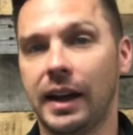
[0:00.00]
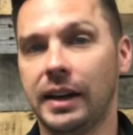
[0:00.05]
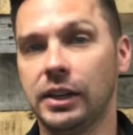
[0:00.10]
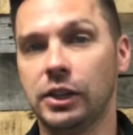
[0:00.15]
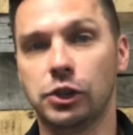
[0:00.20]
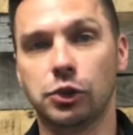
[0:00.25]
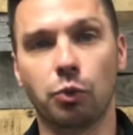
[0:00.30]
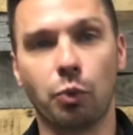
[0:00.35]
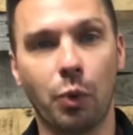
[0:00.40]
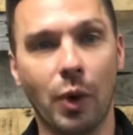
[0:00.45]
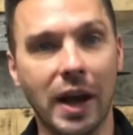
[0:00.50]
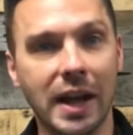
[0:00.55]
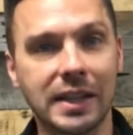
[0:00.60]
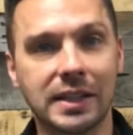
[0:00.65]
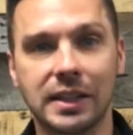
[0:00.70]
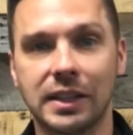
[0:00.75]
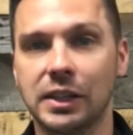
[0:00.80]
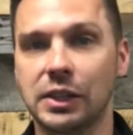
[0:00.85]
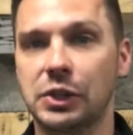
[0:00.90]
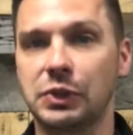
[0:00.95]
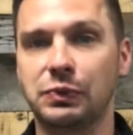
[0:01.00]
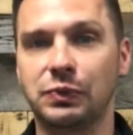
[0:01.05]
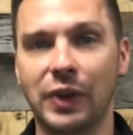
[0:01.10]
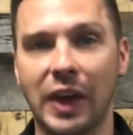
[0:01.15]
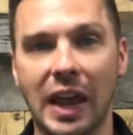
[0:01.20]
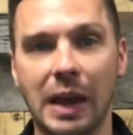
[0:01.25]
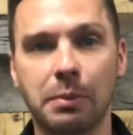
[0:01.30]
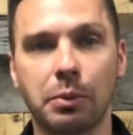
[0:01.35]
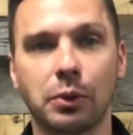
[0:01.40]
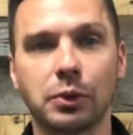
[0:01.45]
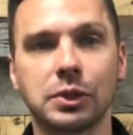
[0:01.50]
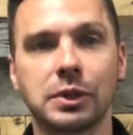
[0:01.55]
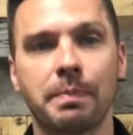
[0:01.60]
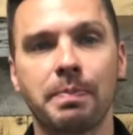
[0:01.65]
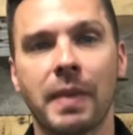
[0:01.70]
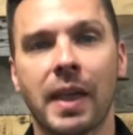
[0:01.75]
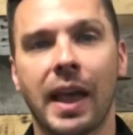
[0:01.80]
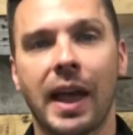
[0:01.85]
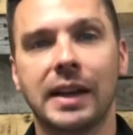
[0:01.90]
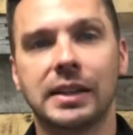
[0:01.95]
his wit and his fables
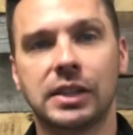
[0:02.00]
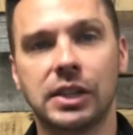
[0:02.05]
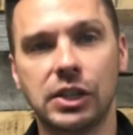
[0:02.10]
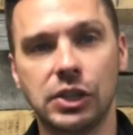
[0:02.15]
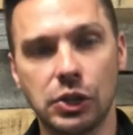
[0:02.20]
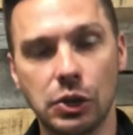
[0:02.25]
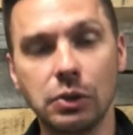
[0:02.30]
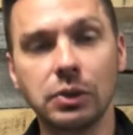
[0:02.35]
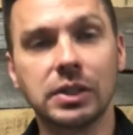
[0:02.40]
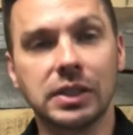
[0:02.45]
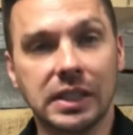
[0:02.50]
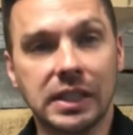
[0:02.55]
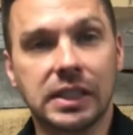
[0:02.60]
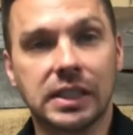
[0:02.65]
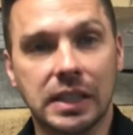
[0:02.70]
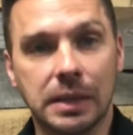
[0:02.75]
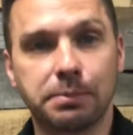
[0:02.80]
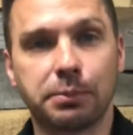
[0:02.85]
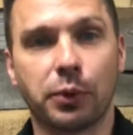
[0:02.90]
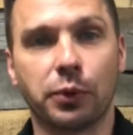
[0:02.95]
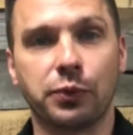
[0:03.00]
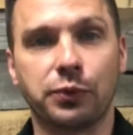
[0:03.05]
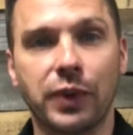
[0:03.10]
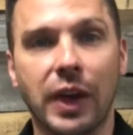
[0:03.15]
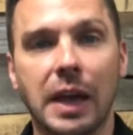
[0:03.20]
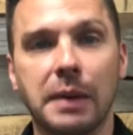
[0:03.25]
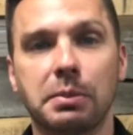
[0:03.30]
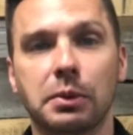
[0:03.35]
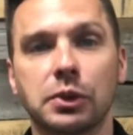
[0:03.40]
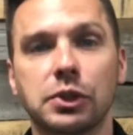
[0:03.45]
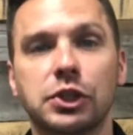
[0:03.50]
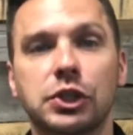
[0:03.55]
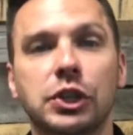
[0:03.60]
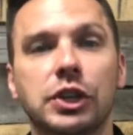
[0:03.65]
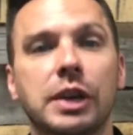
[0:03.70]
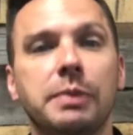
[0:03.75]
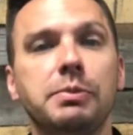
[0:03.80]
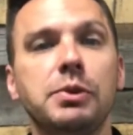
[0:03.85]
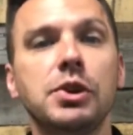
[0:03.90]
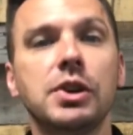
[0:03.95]
as he used these simple fables to
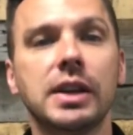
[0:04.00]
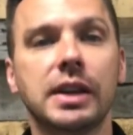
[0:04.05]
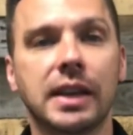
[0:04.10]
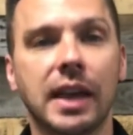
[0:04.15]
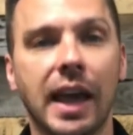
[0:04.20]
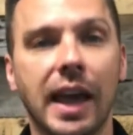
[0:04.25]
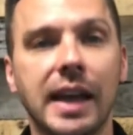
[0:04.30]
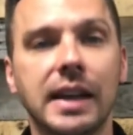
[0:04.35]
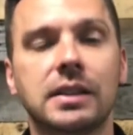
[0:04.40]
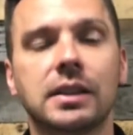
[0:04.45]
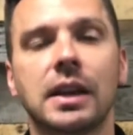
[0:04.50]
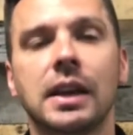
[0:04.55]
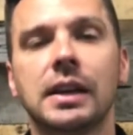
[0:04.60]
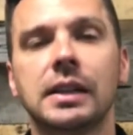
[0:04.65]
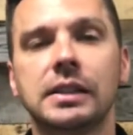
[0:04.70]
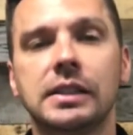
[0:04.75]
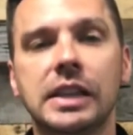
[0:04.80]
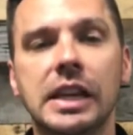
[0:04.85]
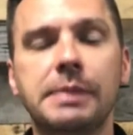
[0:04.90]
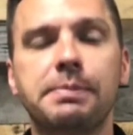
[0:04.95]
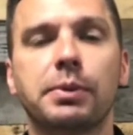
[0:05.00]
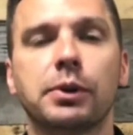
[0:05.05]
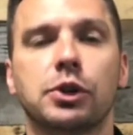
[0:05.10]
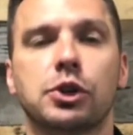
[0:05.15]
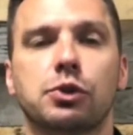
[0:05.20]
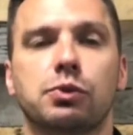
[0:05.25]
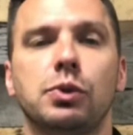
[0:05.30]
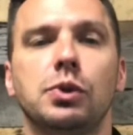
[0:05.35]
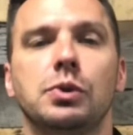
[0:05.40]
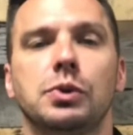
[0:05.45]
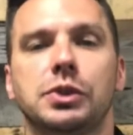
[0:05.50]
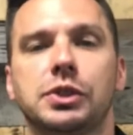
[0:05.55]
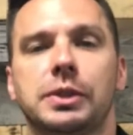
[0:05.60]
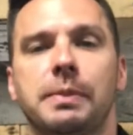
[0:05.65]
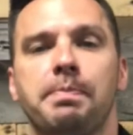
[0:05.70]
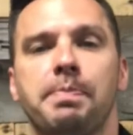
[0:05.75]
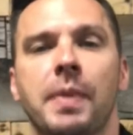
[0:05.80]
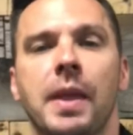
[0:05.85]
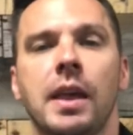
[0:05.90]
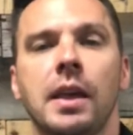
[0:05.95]
communicate deeper truths.